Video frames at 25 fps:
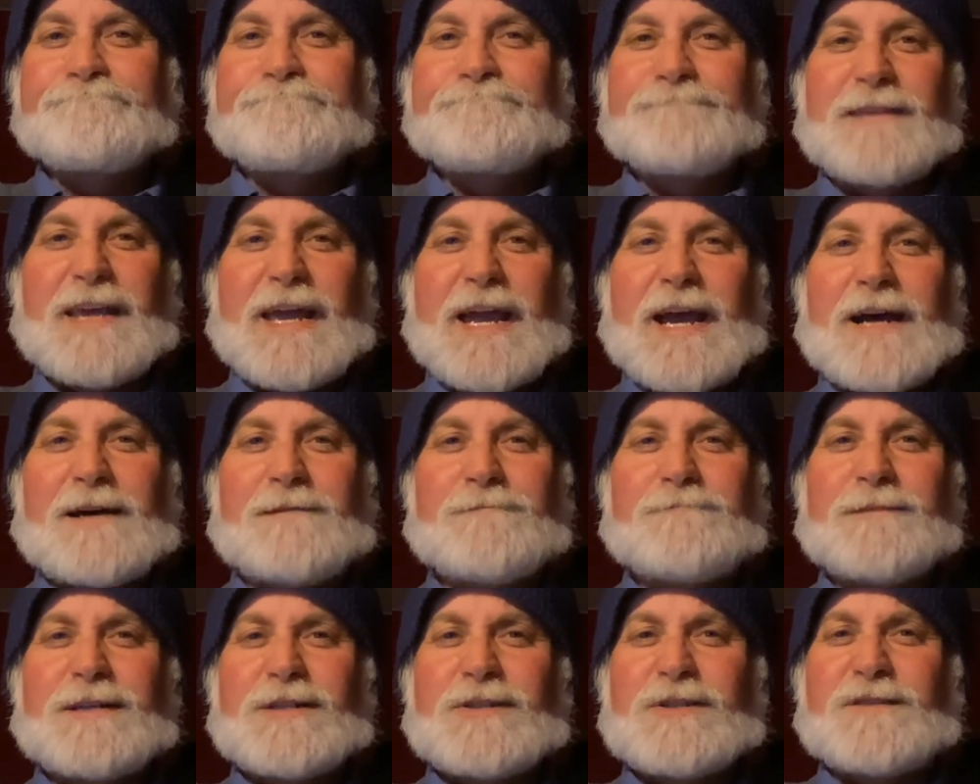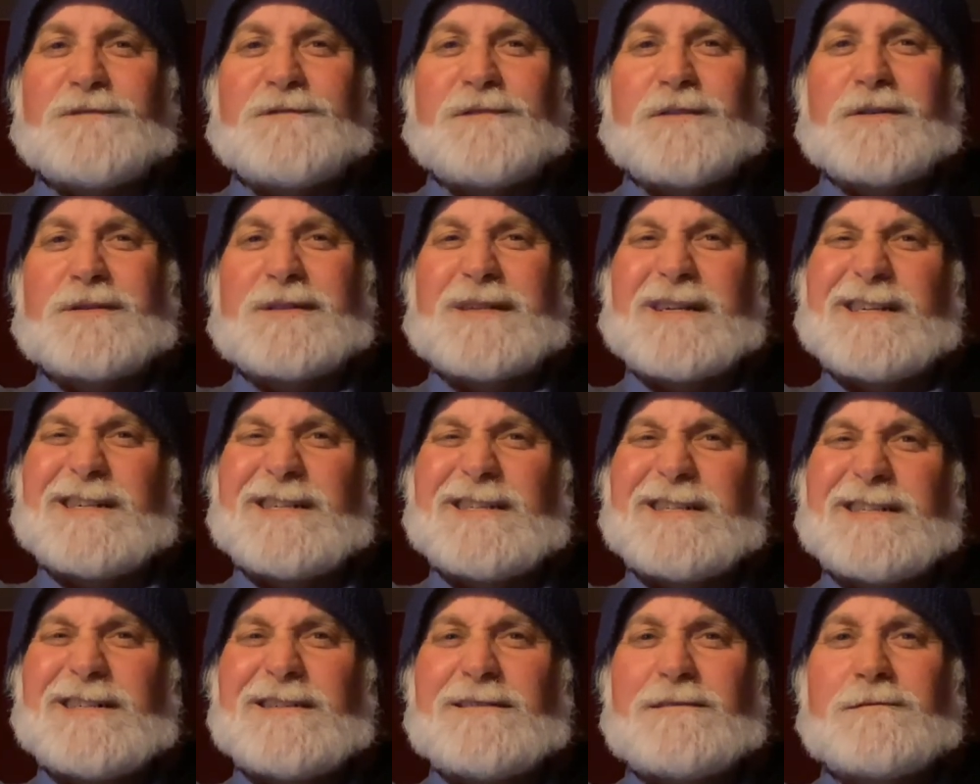yeah, it just feels like,
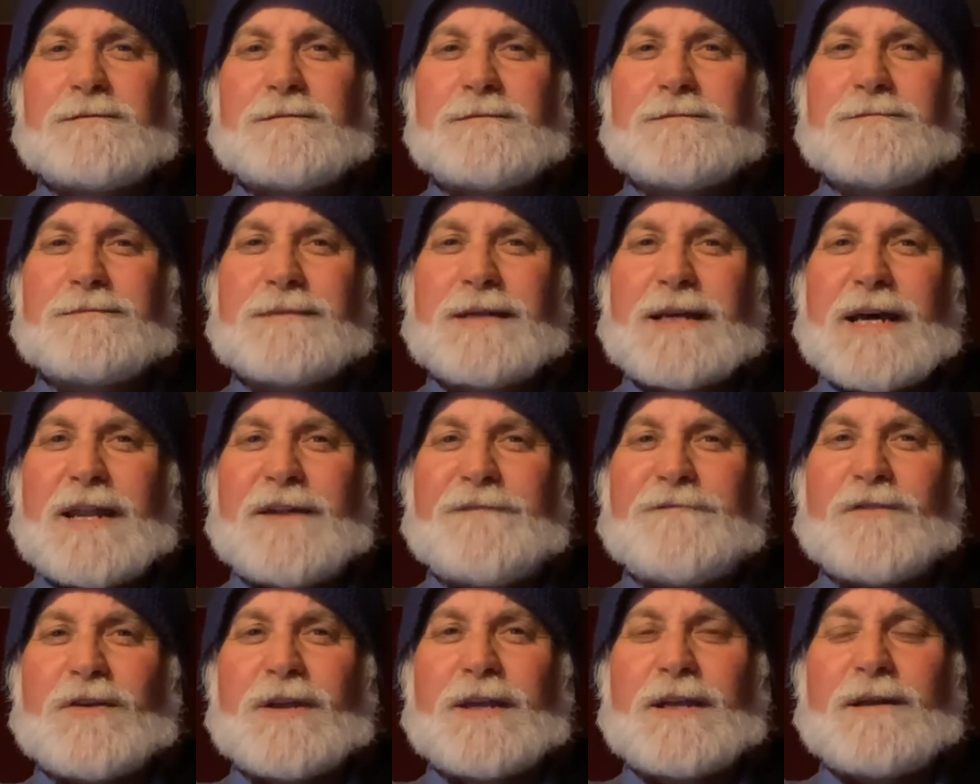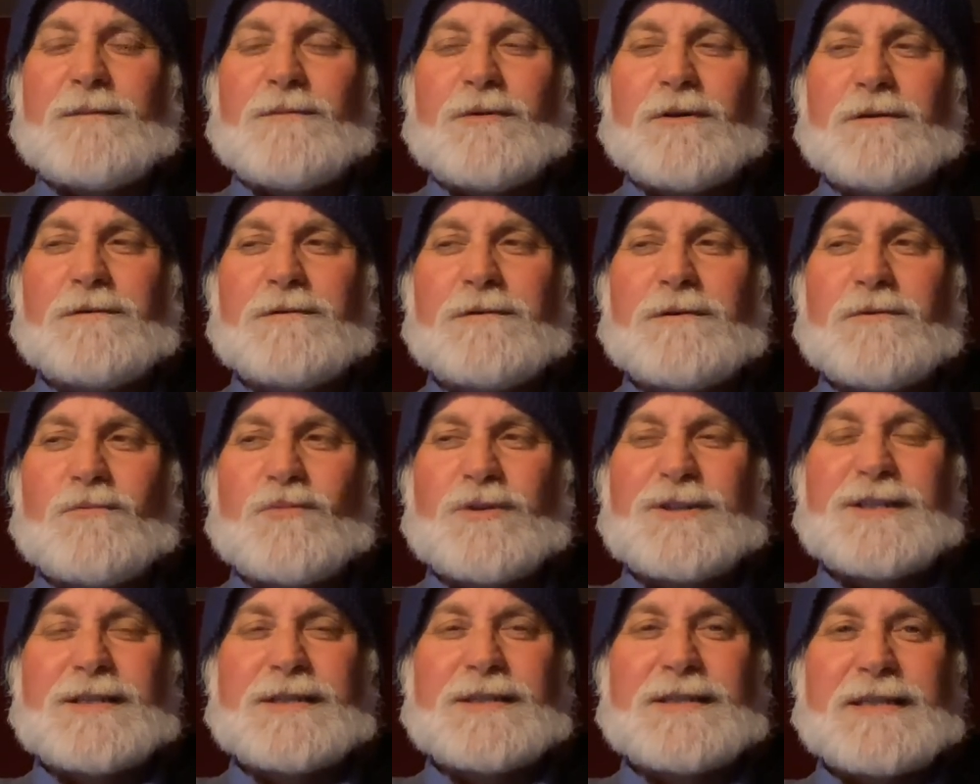uh, kind of forgettable,
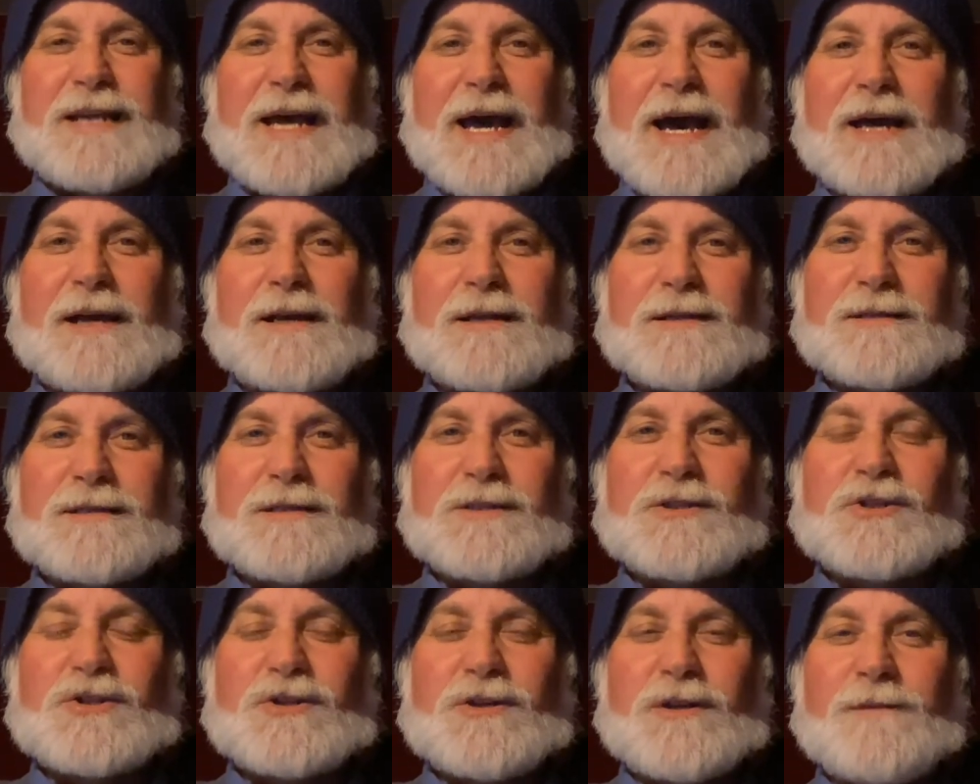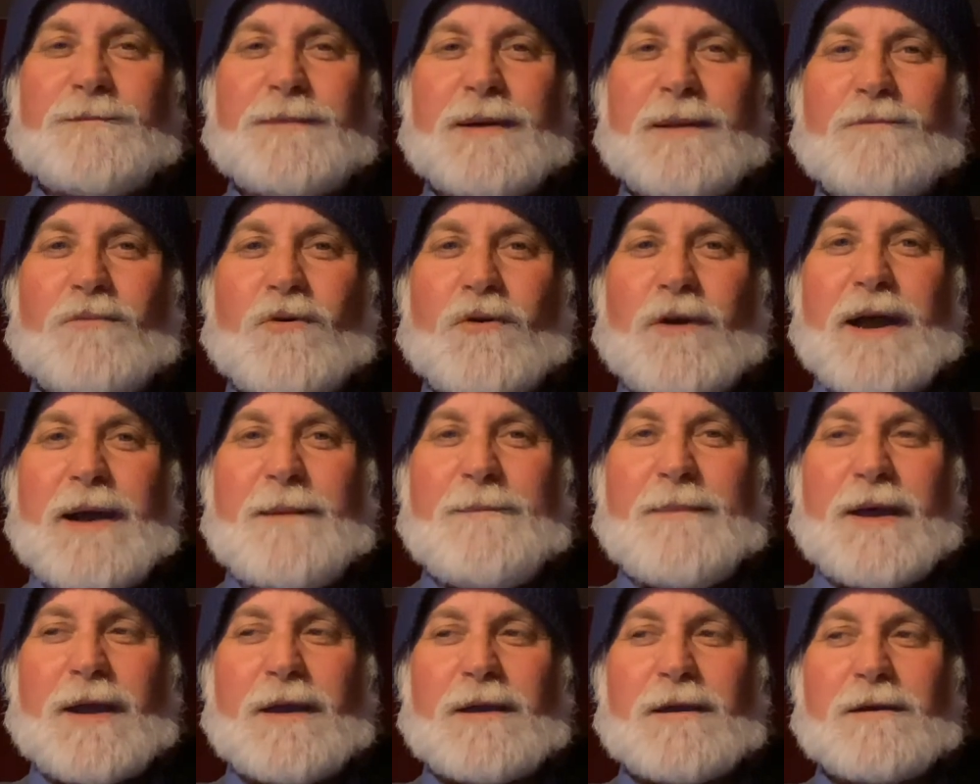which is sad because this should have been more
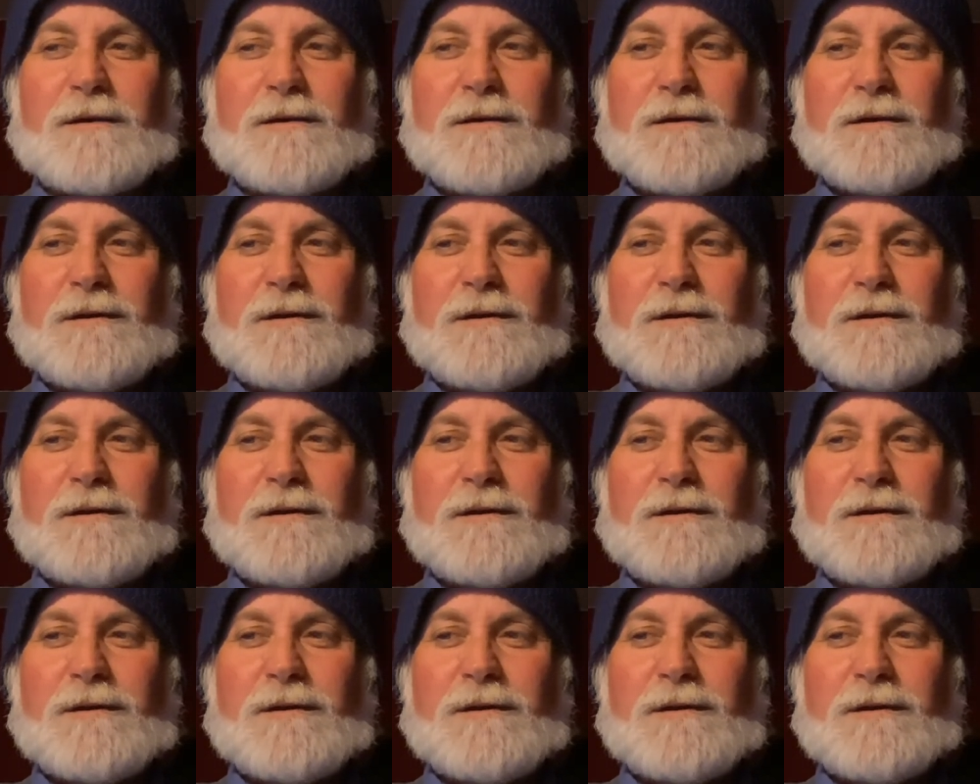epic.